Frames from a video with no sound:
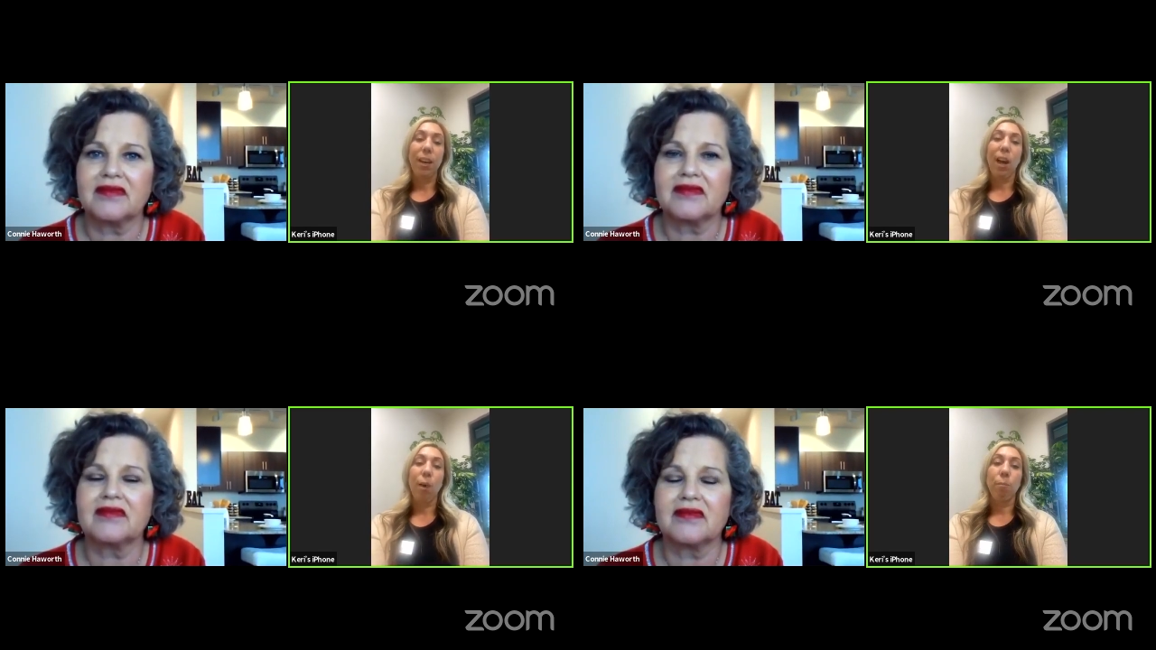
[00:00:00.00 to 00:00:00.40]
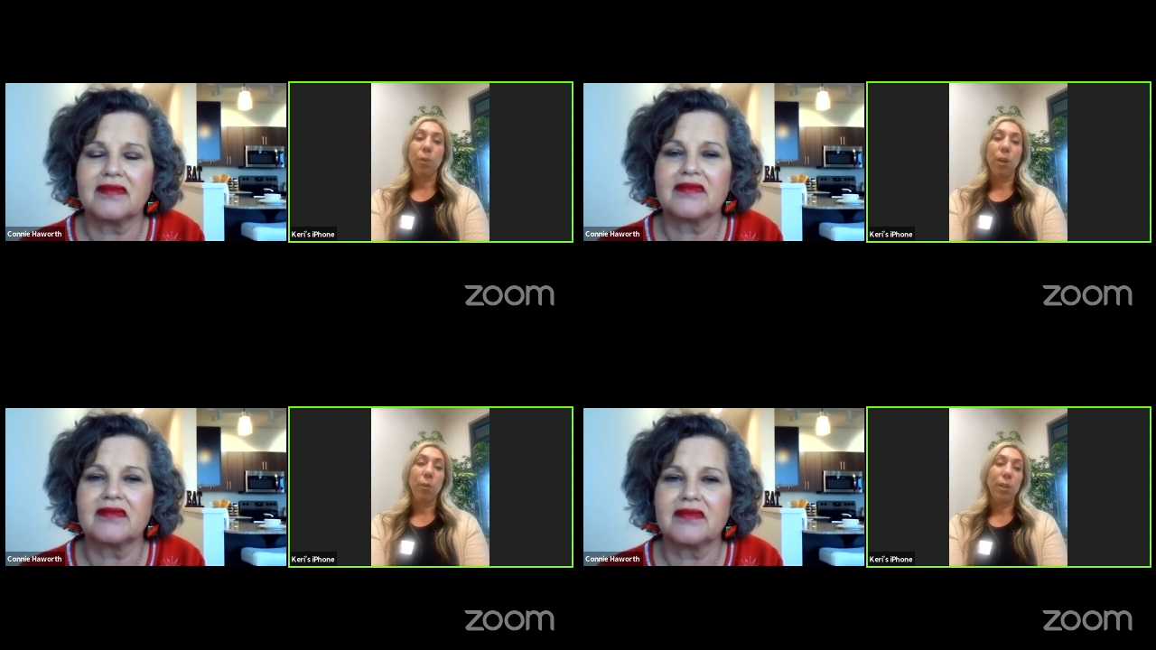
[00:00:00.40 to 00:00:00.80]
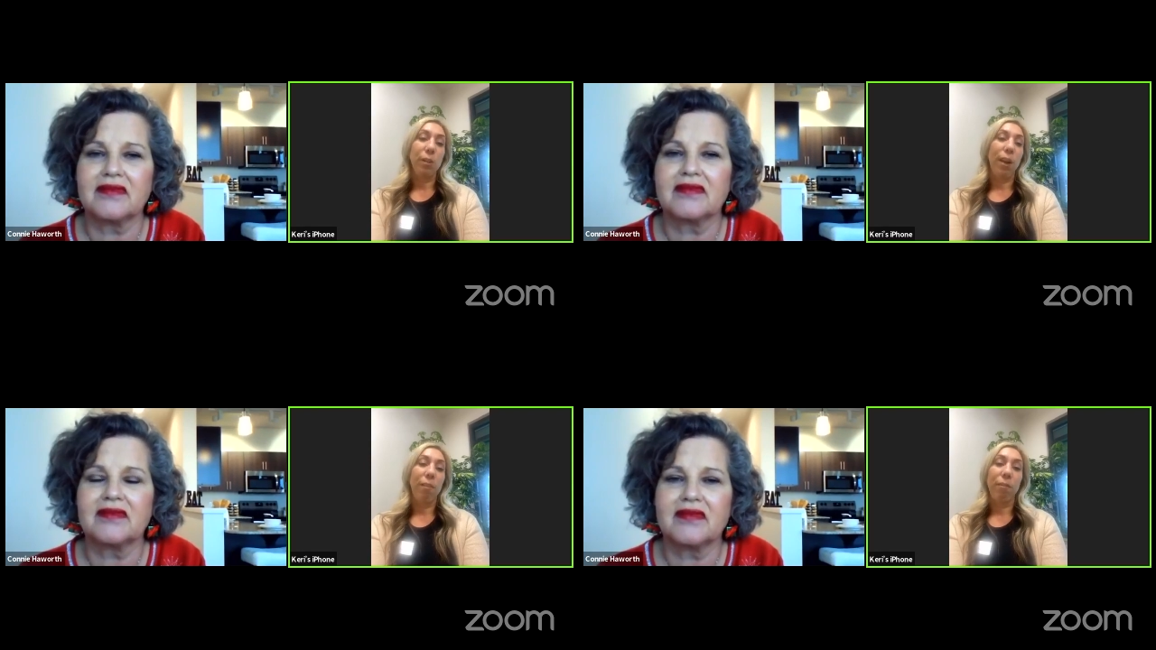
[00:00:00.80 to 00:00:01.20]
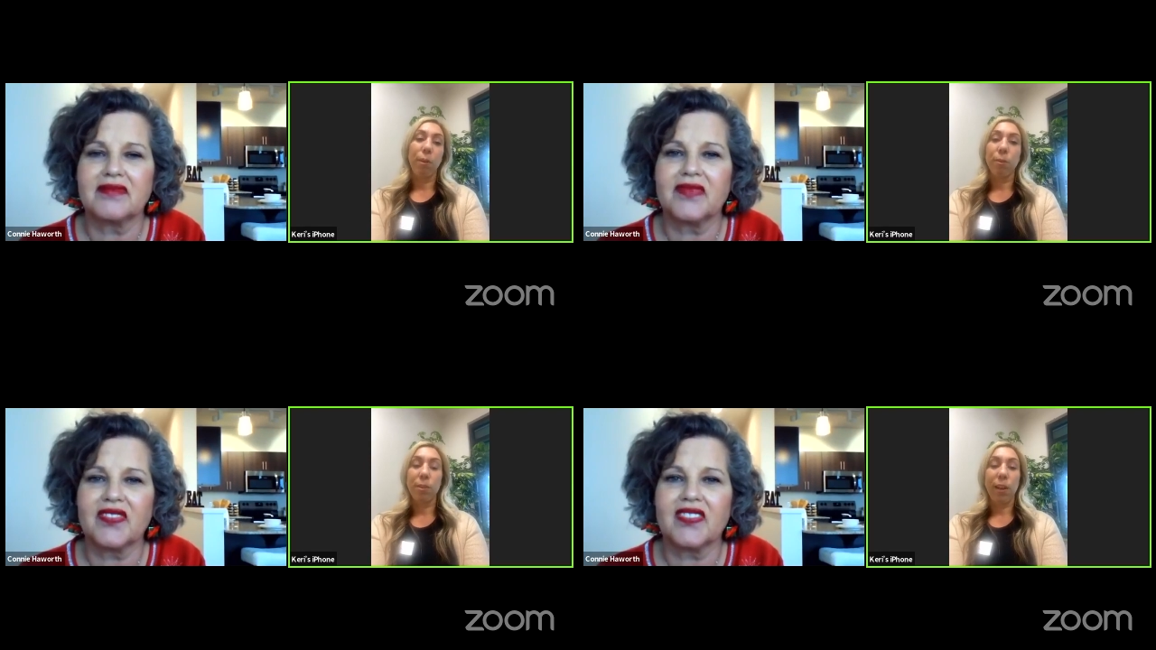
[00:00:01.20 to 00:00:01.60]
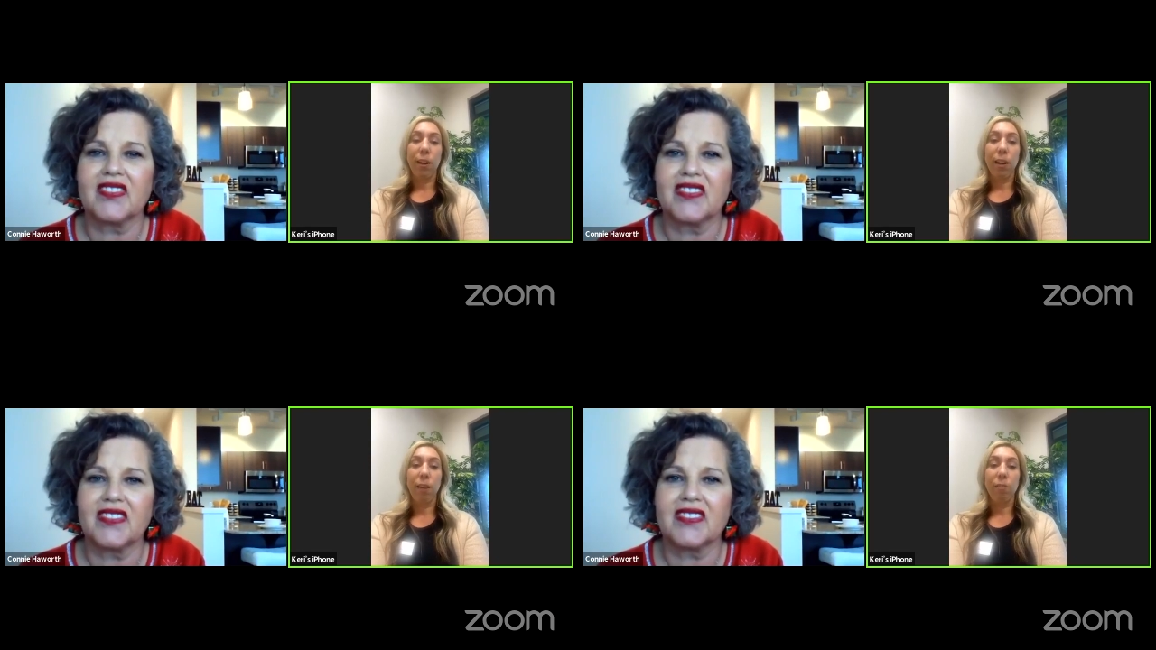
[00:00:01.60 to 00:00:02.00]
Speaker 1: um, you know we do have folks that
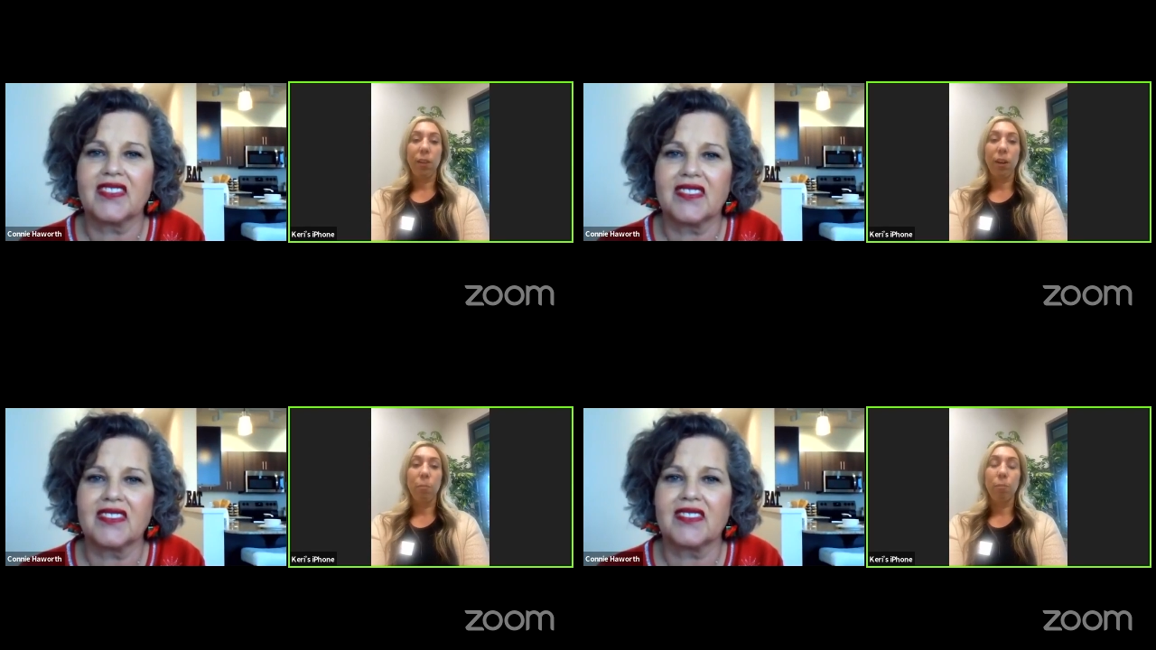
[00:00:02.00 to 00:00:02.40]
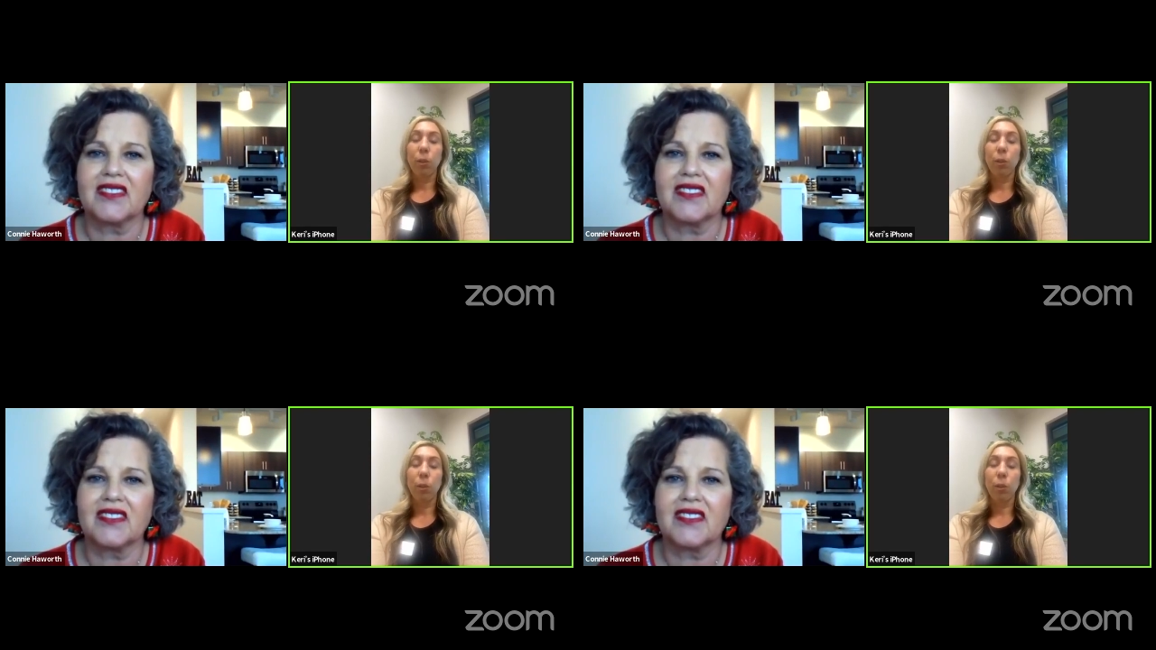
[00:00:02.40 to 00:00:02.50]
have um,